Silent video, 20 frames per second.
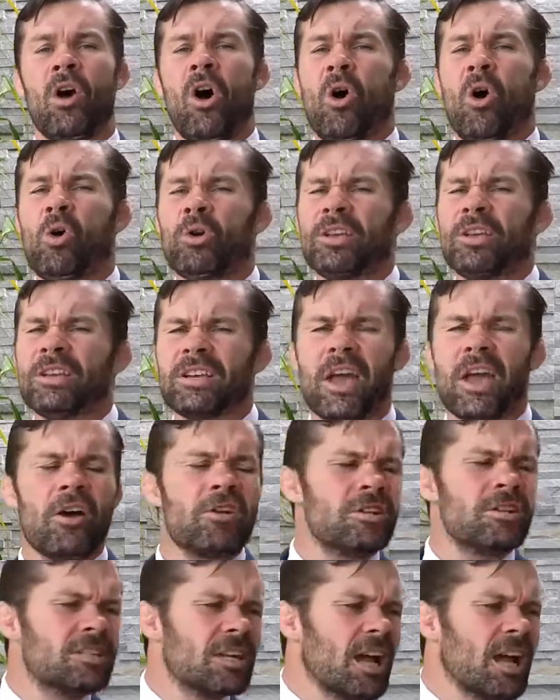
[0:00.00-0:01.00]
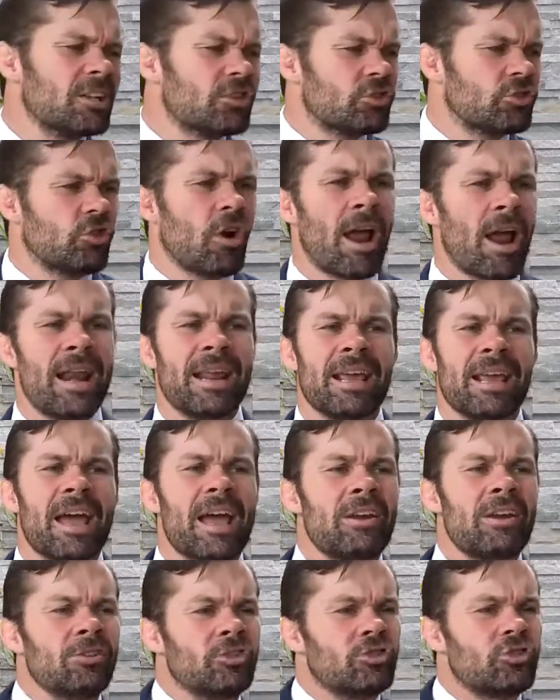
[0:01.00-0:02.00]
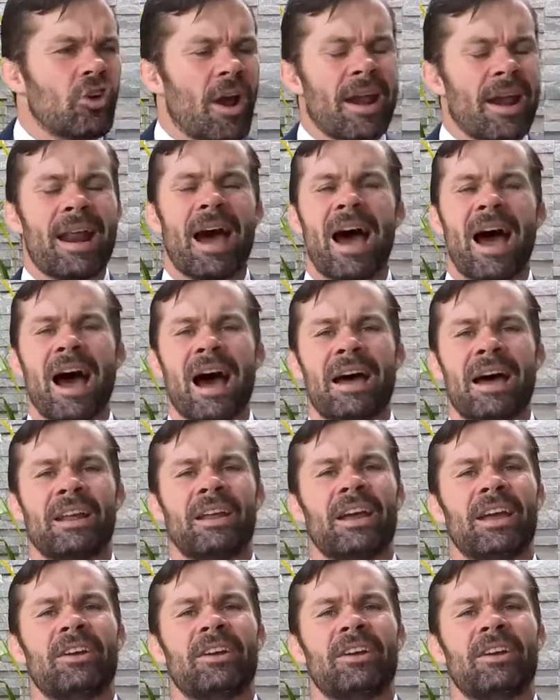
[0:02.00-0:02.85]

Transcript: Or you go start training and you train hard